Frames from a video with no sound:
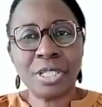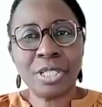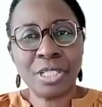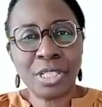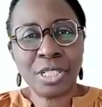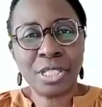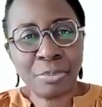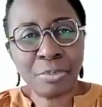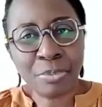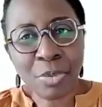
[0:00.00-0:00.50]
our
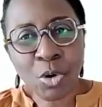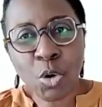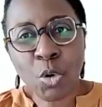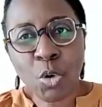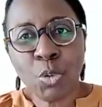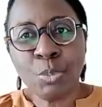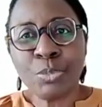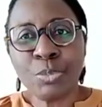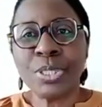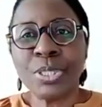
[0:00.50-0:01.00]

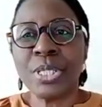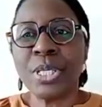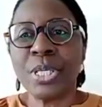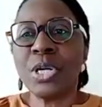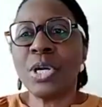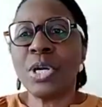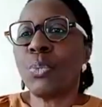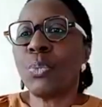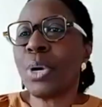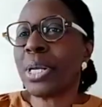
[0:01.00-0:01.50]
homes,
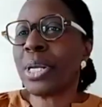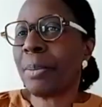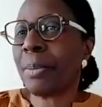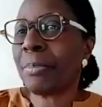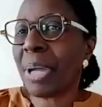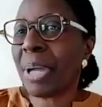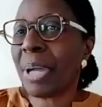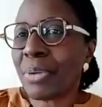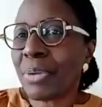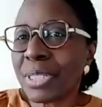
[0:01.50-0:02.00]
when our
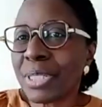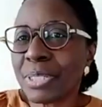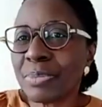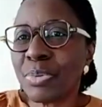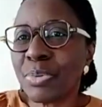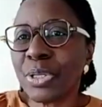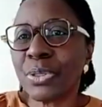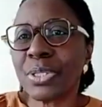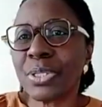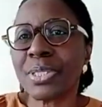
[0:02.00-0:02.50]
parents
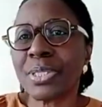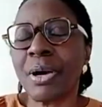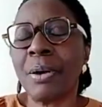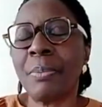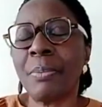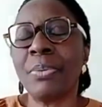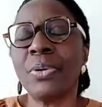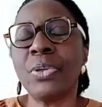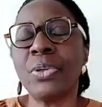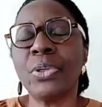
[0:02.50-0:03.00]
bring us up.
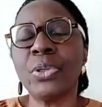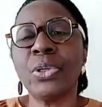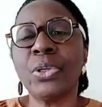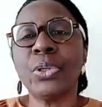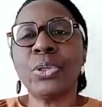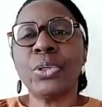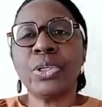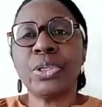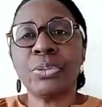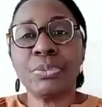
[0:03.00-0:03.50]

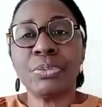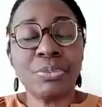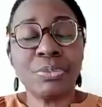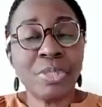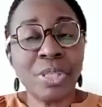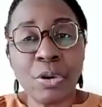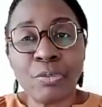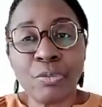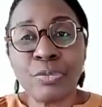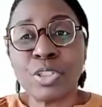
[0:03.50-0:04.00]
They
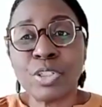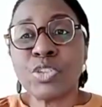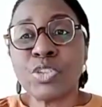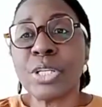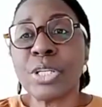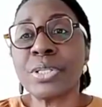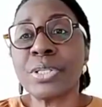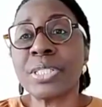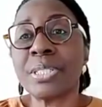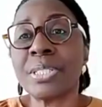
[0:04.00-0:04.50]
often train
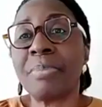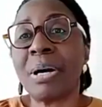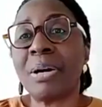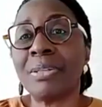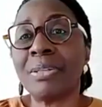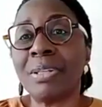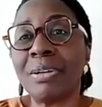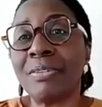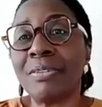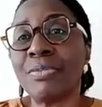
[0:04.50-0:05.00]
us about
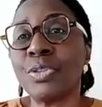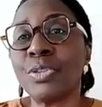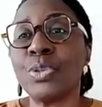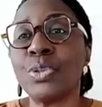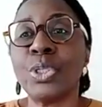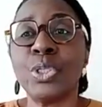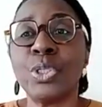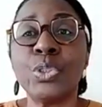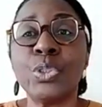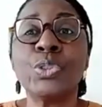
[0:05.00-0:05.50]
love. You
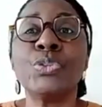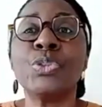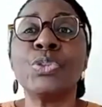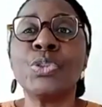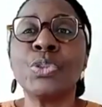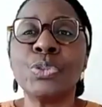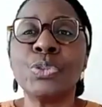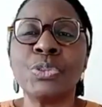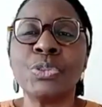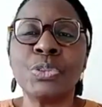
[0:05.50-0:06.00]

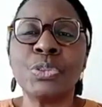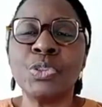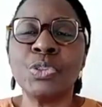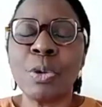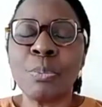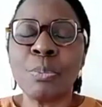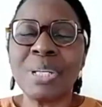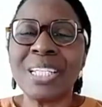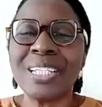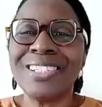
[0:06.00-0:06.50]

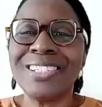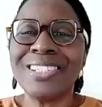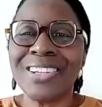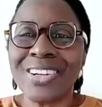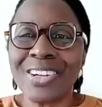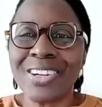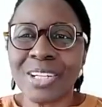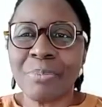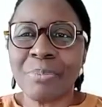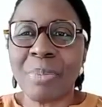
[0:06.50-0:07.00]
normally
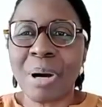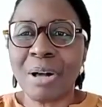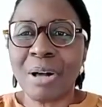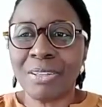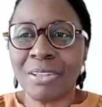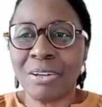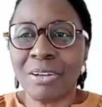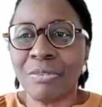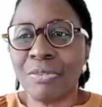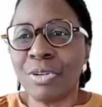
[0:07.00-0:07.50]
learn about
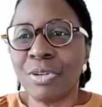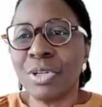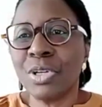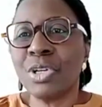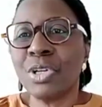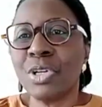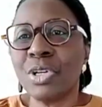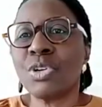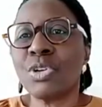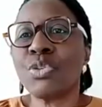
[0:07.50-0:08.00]
love
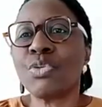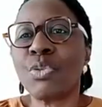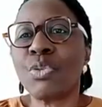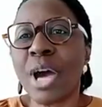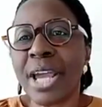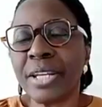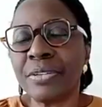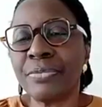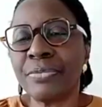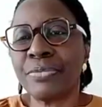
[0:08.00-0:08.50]

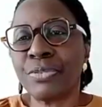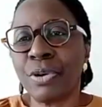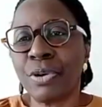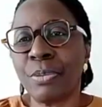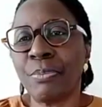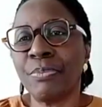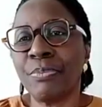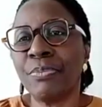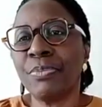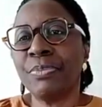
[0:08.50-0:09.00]
right
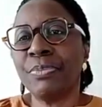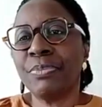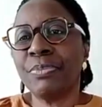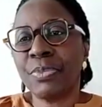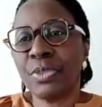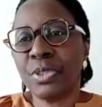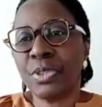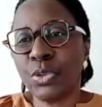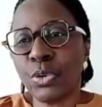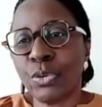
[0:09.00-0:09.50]
from
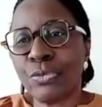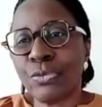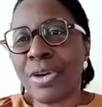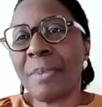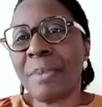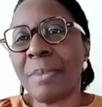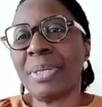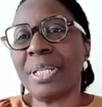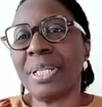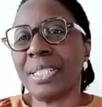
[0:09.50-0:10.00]
your
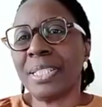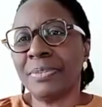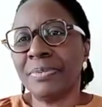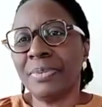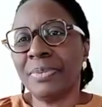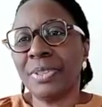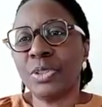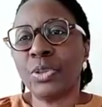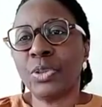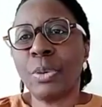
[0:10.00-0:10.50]
family,
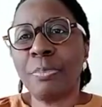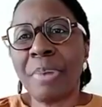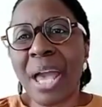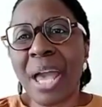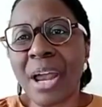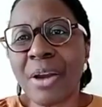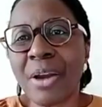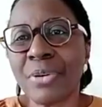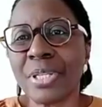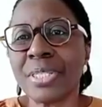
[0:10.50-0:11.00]
your
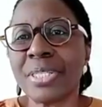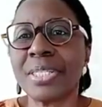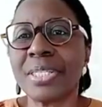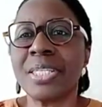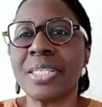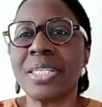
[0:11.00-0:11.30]
parents.